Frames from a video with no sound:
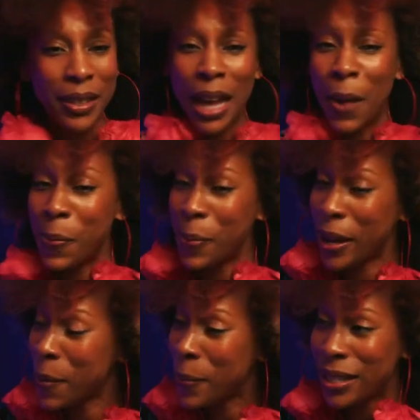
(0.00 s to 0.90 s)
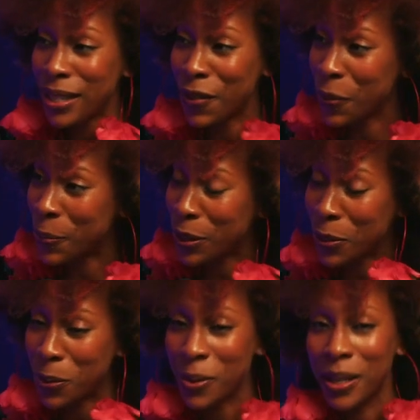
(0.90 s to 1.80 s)
I would pick up my son from
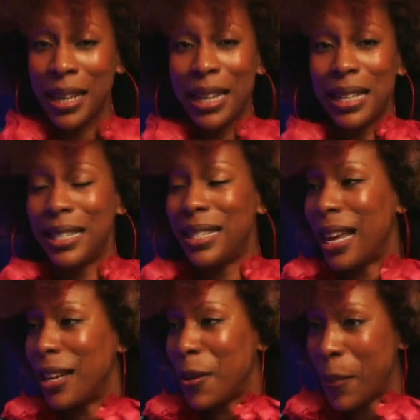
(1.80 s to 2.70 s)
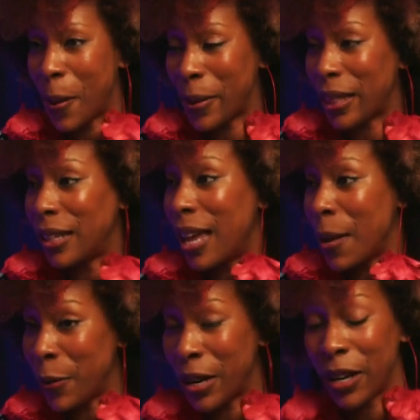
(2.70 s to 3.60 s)
school, set him up at the
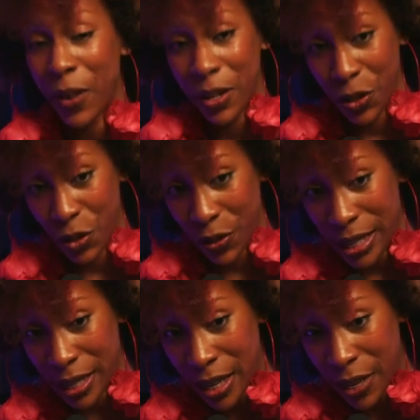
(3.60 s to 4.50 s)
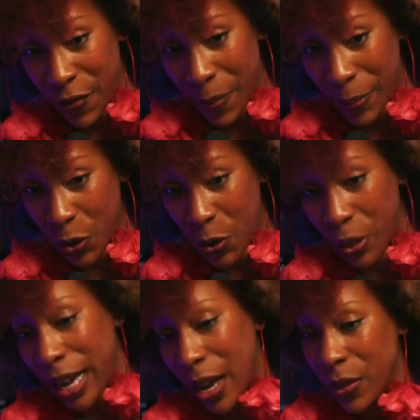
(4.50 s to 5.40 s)
library across the street from the
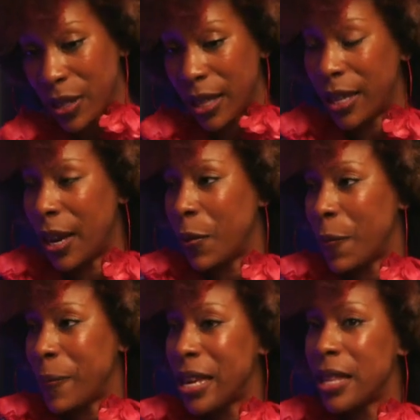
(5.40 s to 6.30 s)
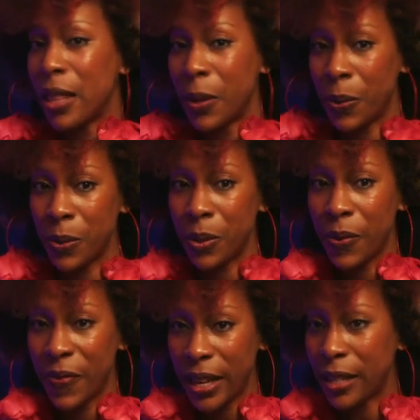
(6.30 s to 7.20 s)
courthouse, and then I would meet those
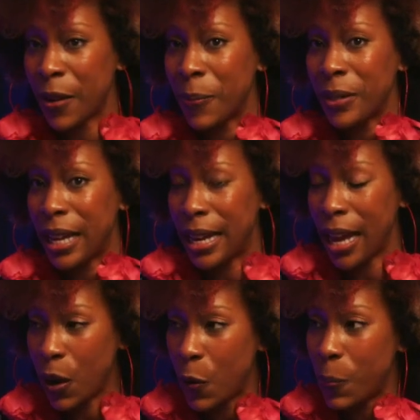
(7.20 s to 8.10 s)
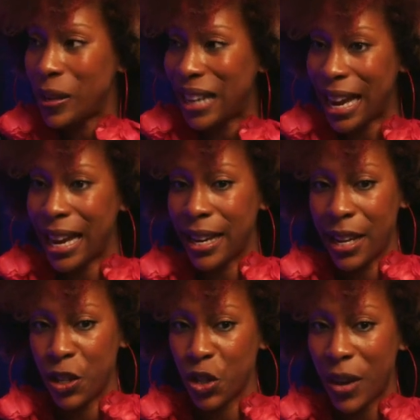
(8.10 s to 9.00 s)
victims and help plan
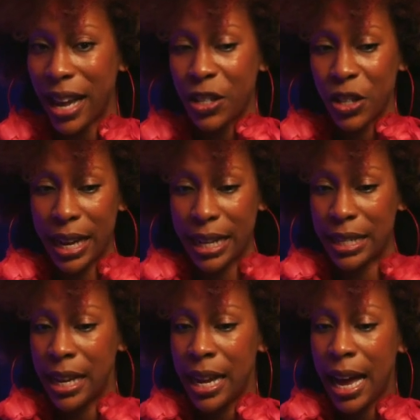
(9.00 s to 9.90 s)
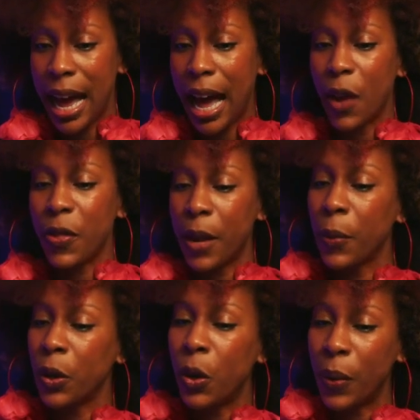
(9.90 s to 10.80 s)
and strategize how they
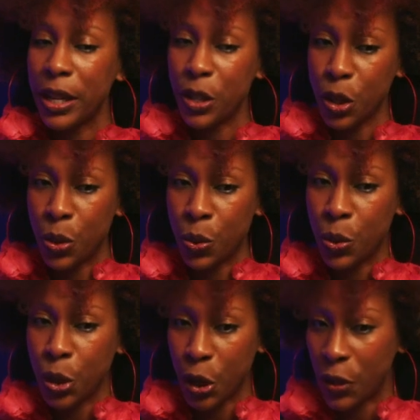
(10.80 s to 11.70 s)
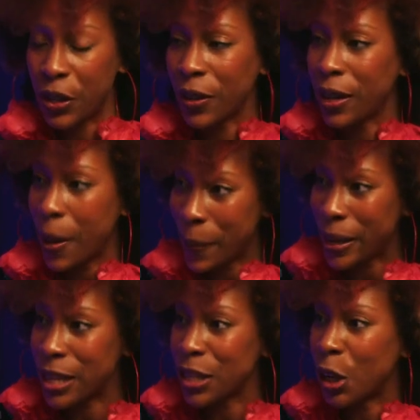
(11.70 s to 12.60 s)
were going to turn their
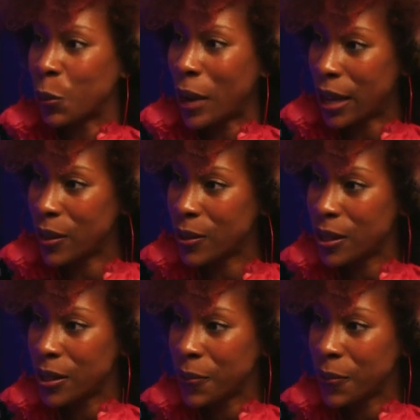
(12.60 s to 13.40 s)
companies around,